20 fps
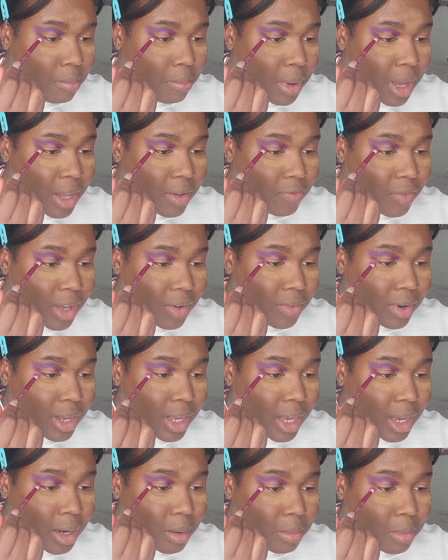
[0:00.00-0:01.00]
My
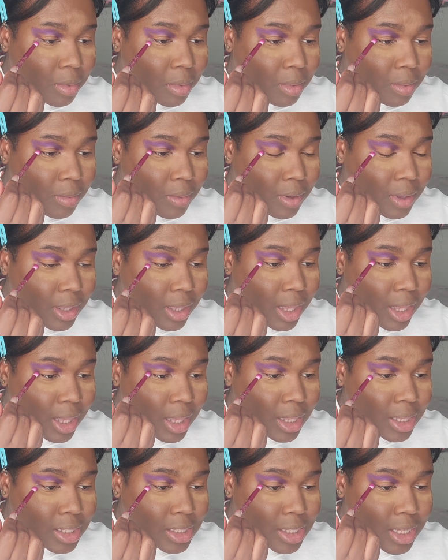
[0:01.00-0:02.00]
favorite animal
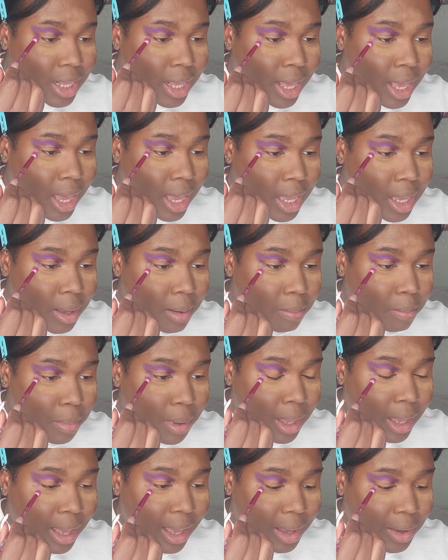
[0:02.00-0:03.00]
is a
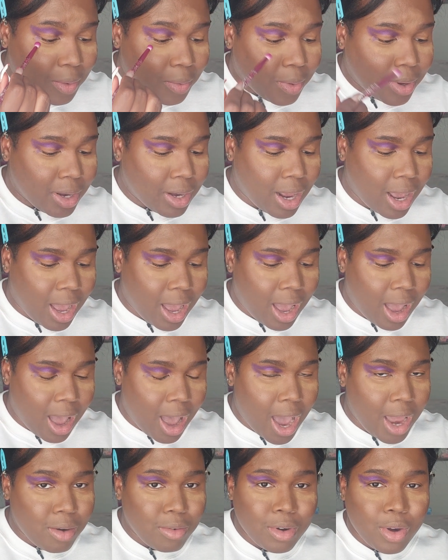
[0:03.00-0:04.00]
penguin.
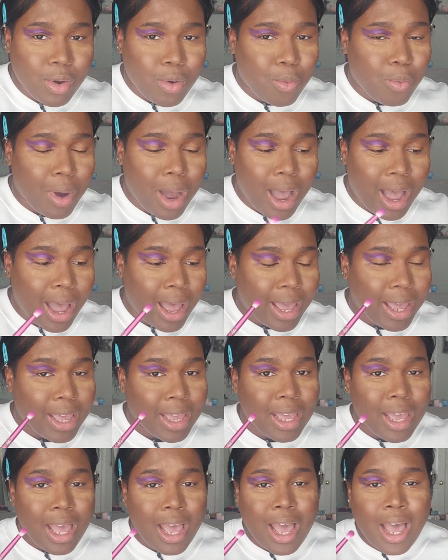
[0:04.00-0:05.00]
I don't know
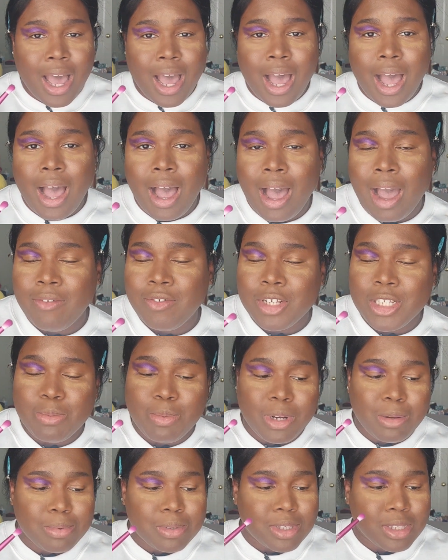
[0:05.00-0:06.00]
why. I've just
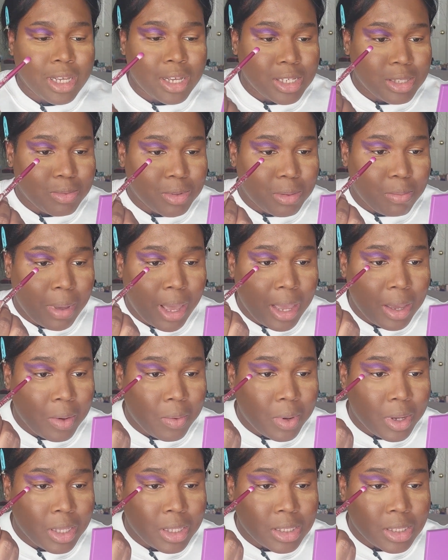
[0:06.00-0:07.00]
been obsessed with
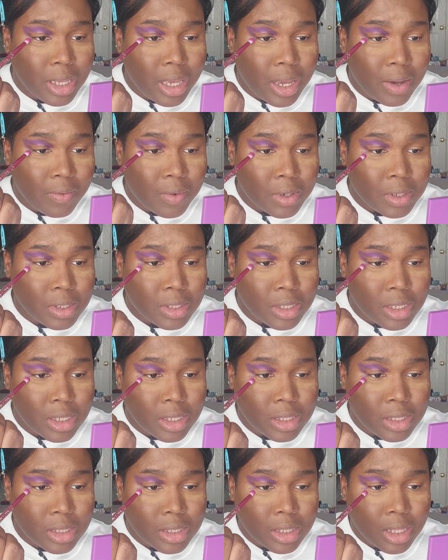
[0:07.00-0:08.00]
penguins ever
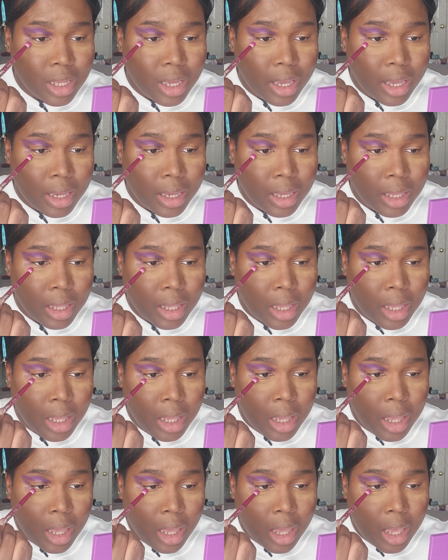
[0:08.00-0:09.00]
since like
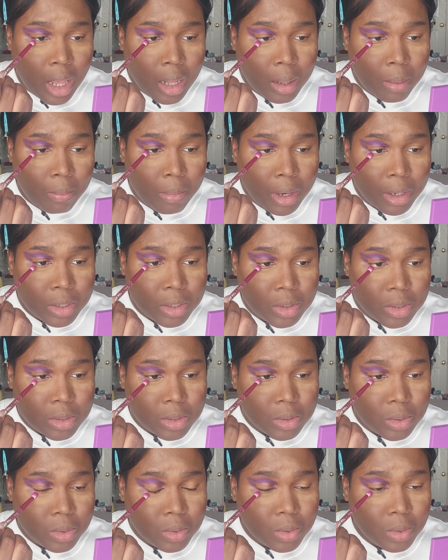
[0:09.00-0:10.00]
elementary
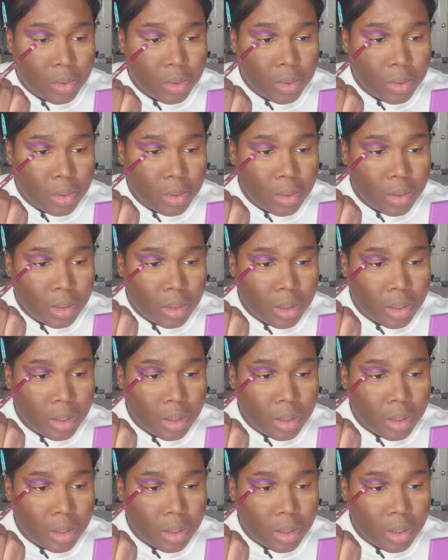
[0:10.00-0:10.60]
school.